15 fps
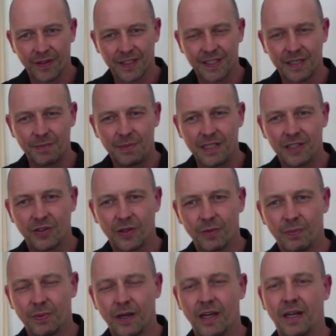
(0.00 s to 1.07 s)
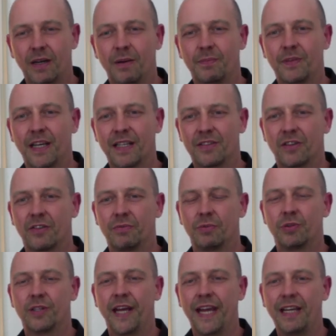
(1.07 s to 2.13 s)
CP test of
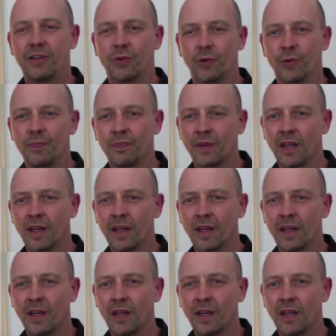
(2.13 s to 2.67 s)
Buteyko,